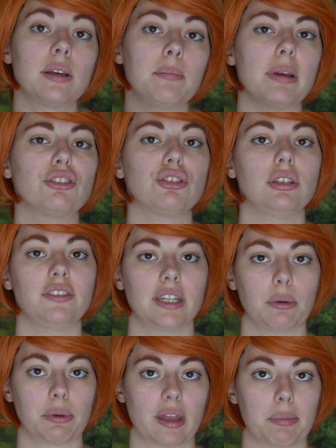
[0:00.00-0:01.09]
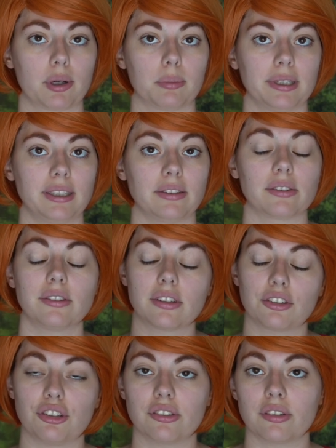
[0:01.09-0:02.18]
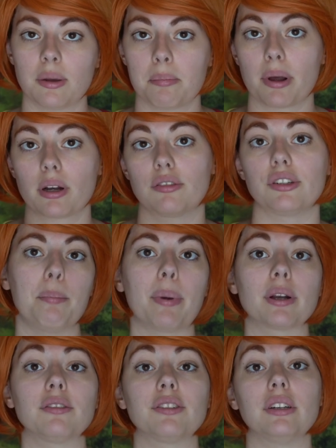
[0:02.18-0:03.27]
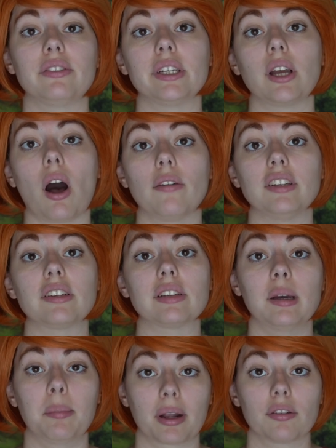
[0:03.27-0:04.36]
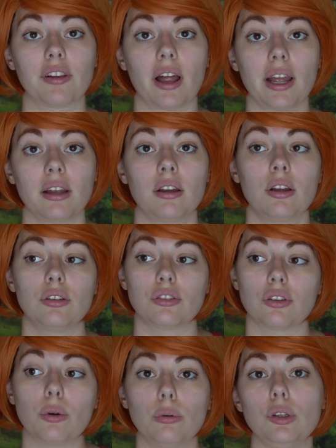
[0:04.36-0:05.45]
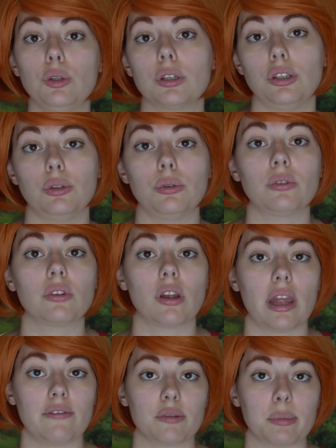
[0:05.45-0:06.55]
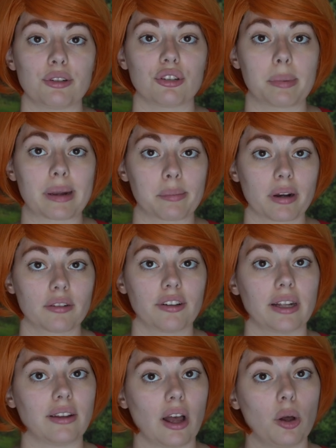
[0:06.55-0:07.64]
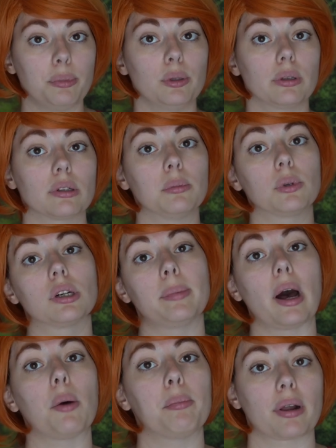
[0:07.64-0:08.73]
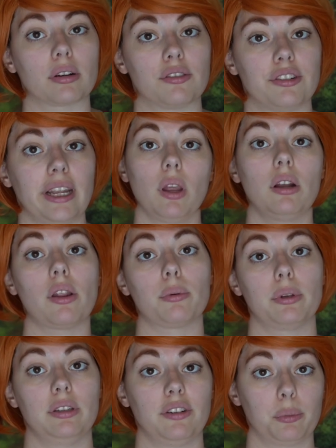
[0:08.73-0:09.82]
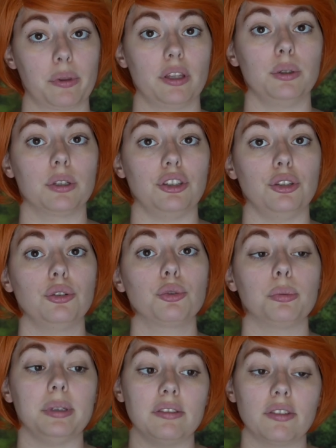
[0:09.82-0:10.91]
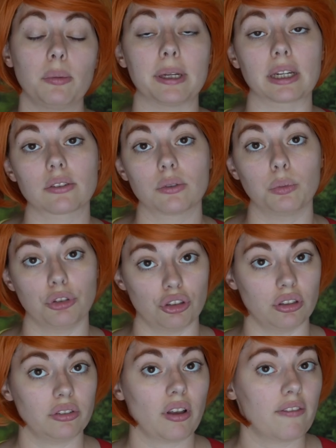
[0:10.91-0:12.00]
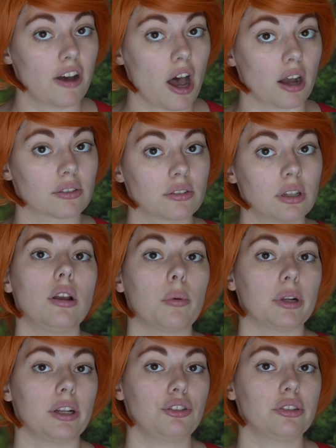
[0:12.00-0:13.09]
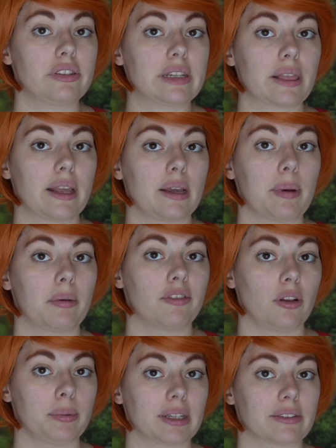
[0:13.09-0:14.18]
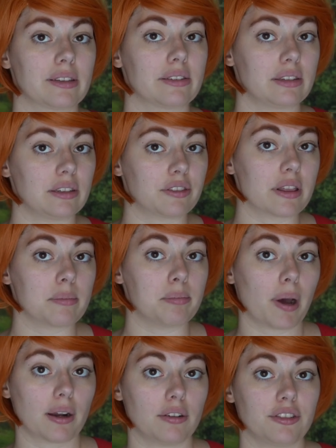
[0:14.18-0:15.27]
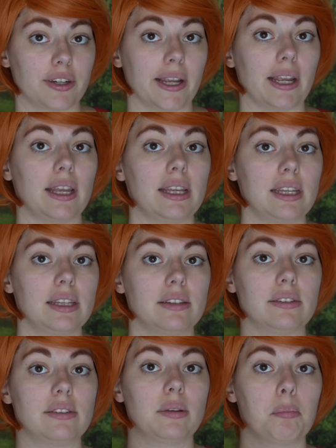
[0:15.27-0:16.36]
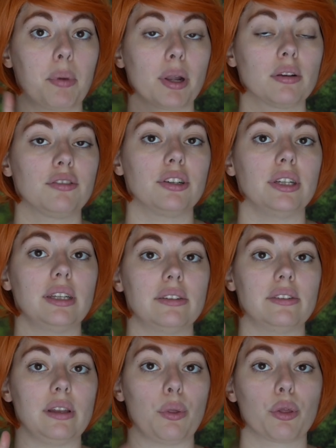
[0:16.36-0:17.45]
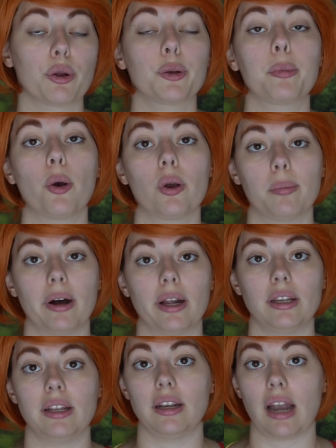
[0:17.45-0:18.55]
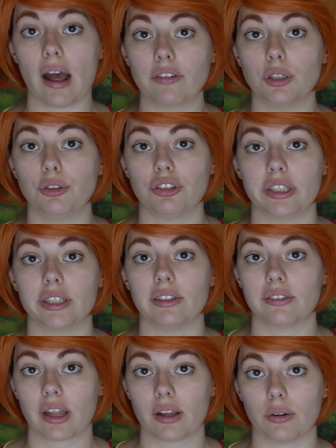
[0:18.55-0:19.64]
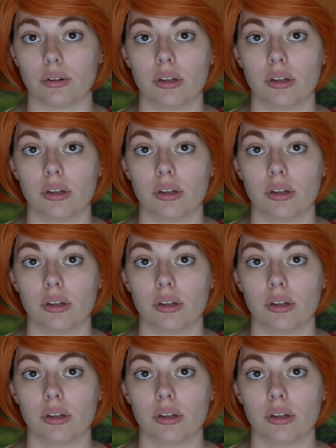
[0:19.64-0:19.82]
Make sure you figure out what that Pokemon is, such as Butterfree. Butterfree is very obviously a butterfly. So you can use information about a butterfly to help you learn more about Butterfree. Another really fun one that you could use would be Vulpix, which is a fox. And one interesting thing about Vulpix that's different than Butterfree is the third Pokemon in an evolutionary cycle.